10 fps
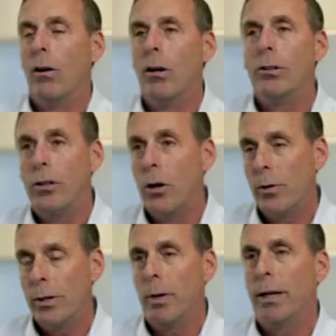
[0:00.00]

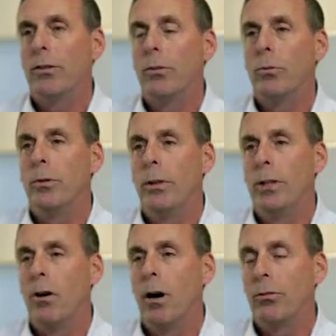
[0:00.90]
Ongoing basis, we
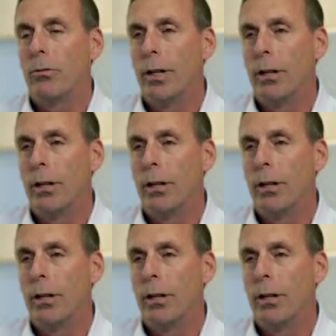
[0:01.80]
see cost